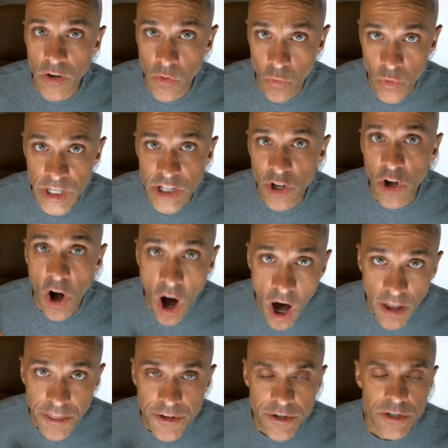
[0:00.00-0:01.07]
real
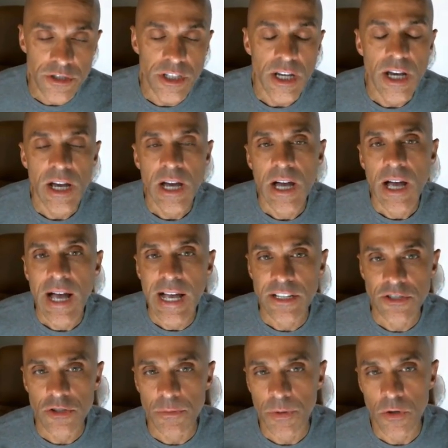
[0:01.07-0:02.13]
authors,
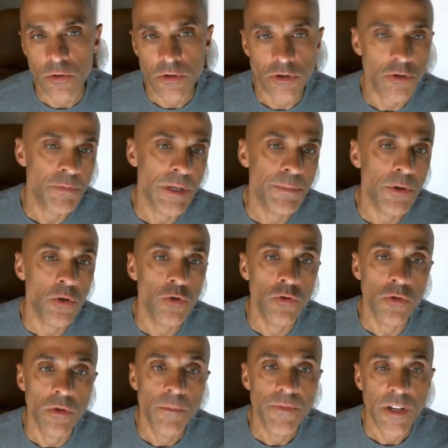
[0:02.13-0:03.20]
as opposed to people
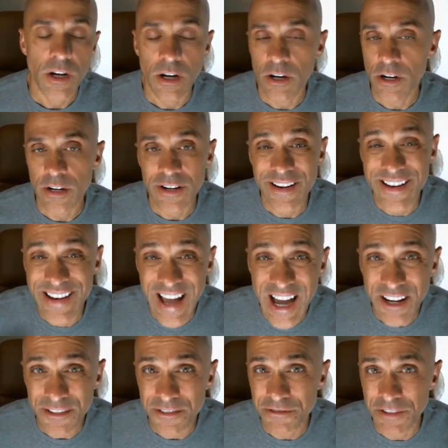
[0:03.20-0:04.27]
who are
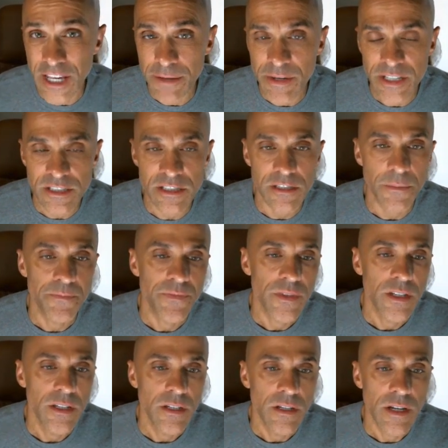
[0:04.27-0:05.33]
not famous,
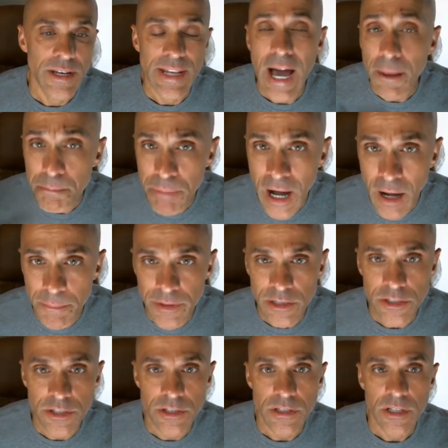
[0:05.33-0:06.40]
not
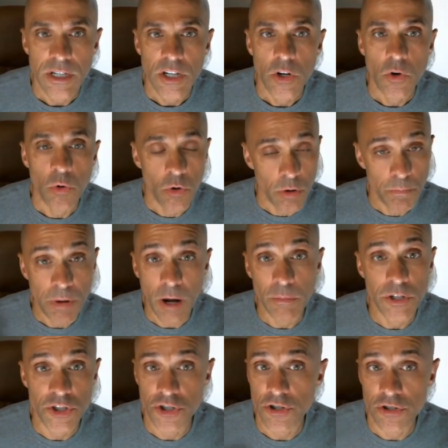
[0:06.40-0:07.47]
popular, or
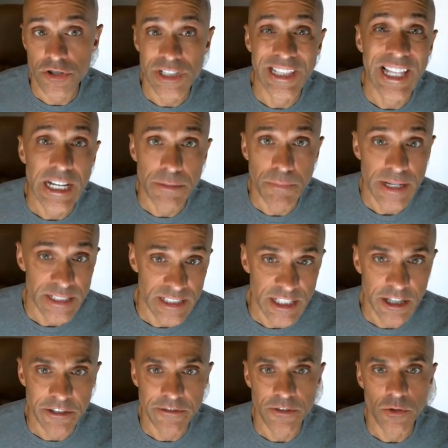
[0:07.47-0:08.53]
publishers like
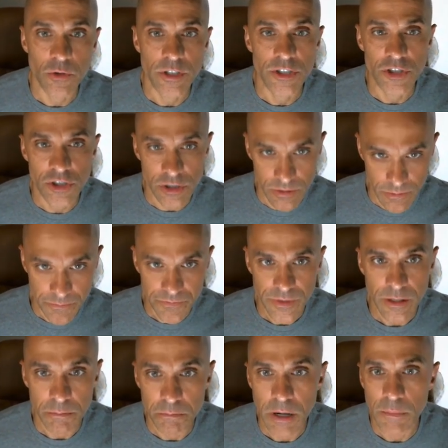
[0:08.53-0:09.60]
myself who are just
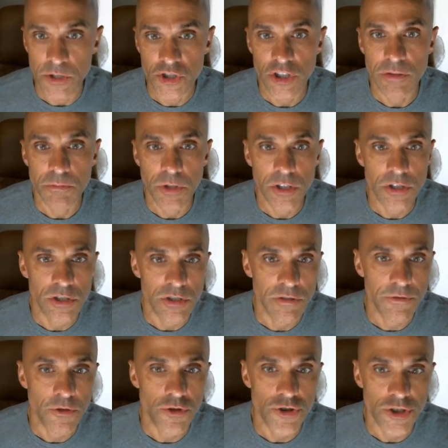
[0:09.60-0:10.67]
publishing books
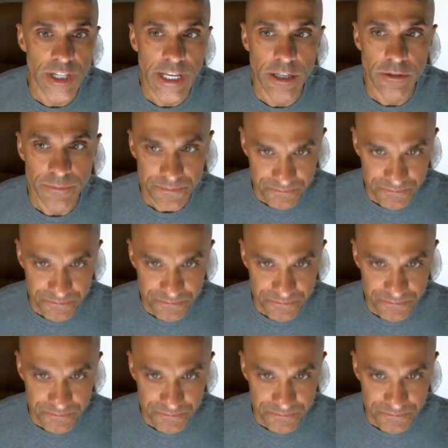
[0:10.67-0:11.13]
for sale.